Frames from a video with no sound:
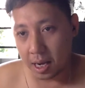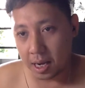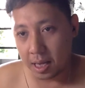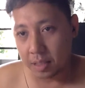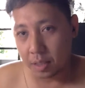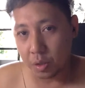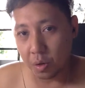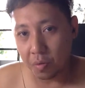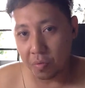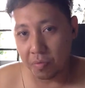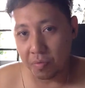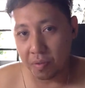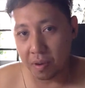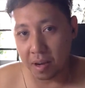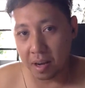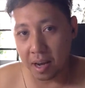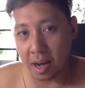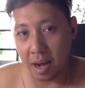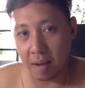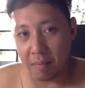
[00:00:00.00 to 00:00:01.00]
So
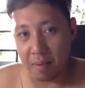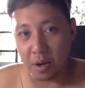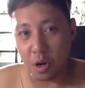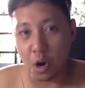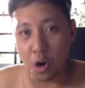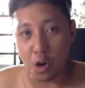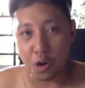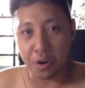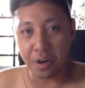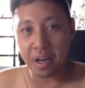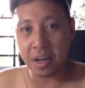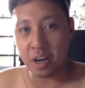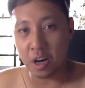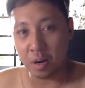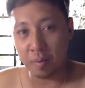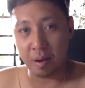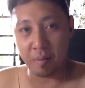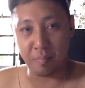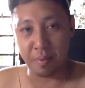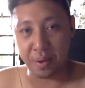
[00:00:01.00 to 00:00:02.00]
far, I've been hoarding all
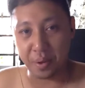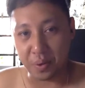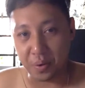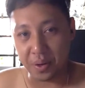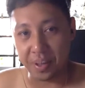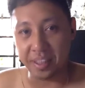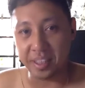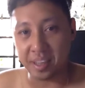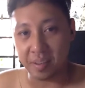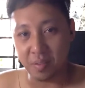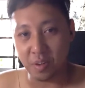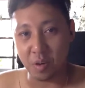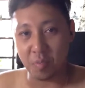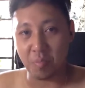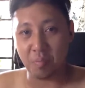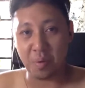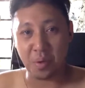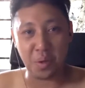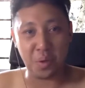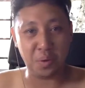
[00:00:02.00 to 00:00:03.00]
my bitcoins. I've not
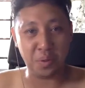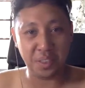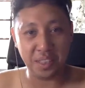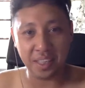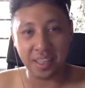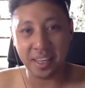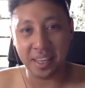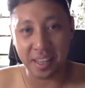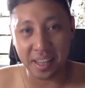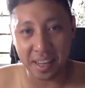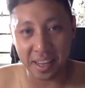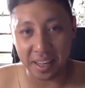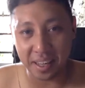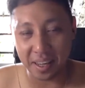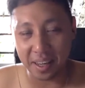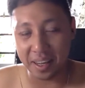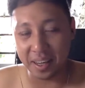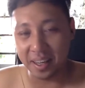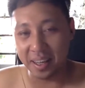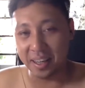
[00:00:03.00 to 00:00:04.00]
been using it yet.
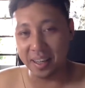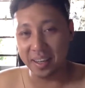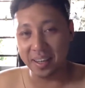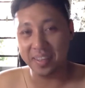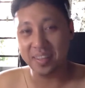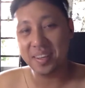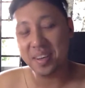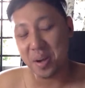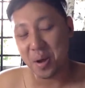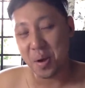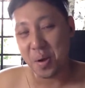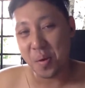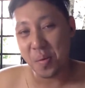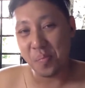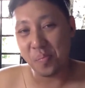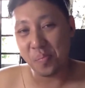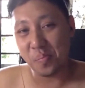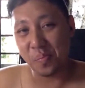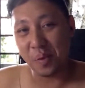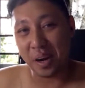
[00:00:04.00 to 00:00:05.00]

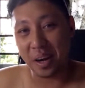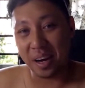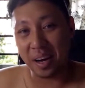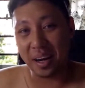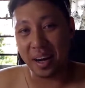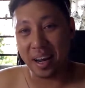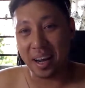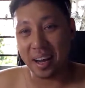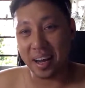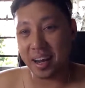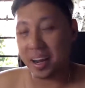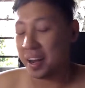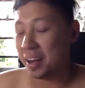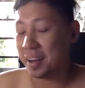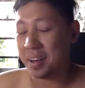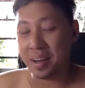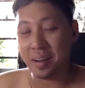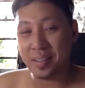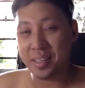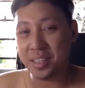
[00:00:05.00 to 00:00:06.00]
But
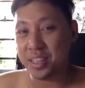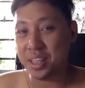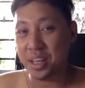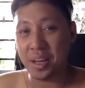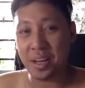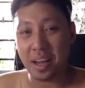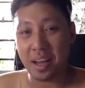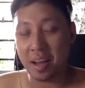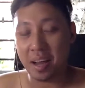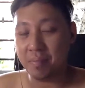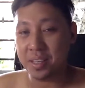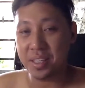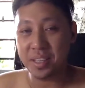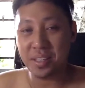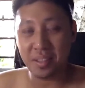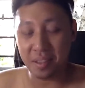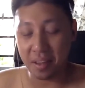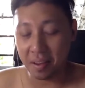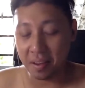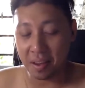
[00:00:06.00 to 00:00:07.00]
I just think I'm just
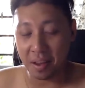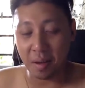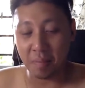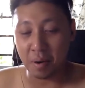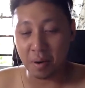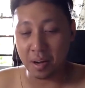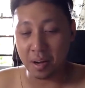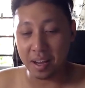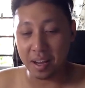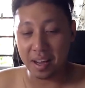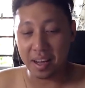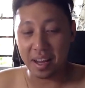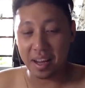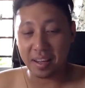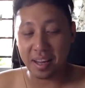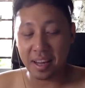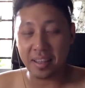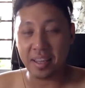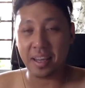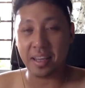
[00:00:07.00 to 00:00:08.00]
thinking about
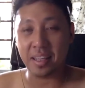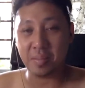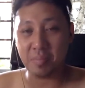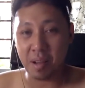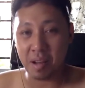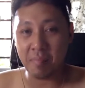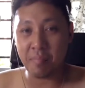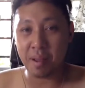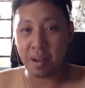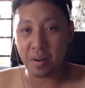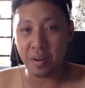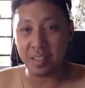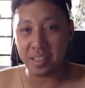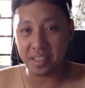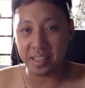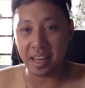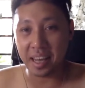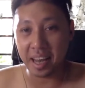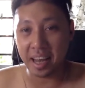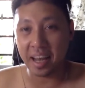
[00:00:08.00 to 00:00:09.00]
getting as many bitcoins as
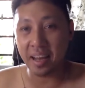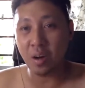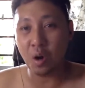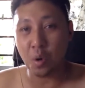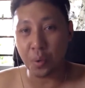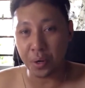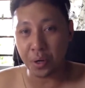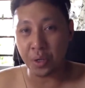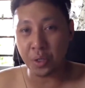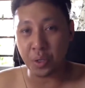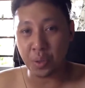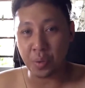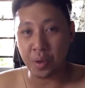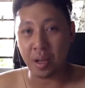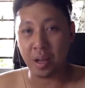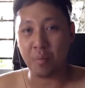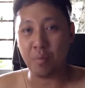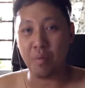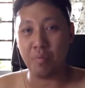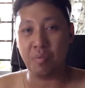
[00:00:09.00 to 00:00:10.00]
I can, holding on to it,
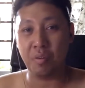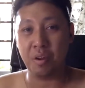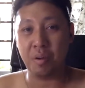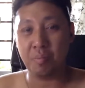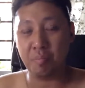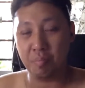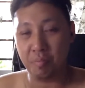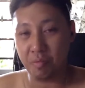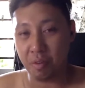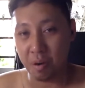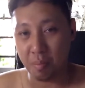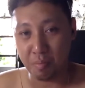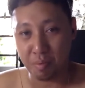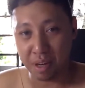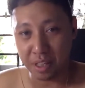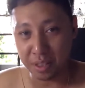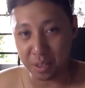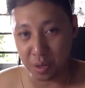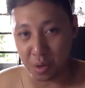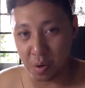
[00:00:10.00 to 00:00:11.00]
and wait for it for the
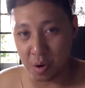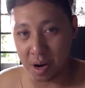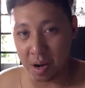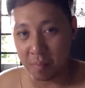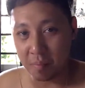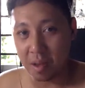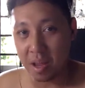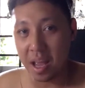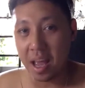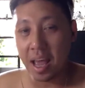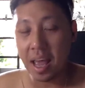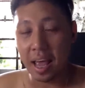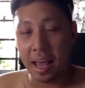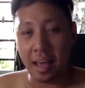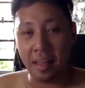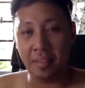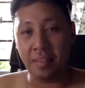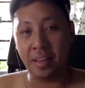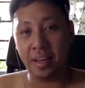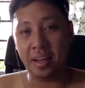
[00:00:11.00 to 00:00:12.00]
price to go up,
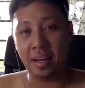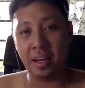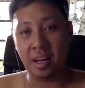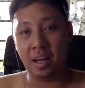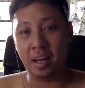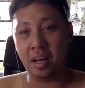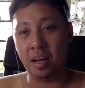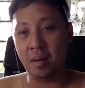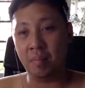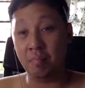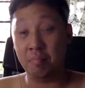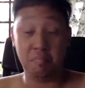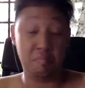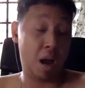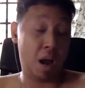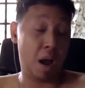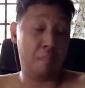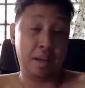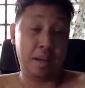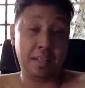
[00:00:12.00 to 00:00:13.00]
and then
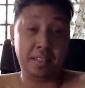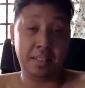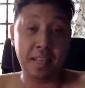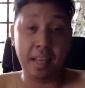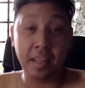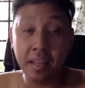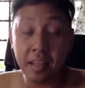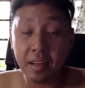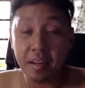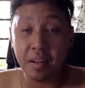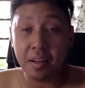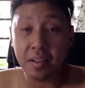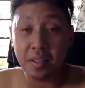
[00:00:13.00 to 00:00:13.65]
I might sell it.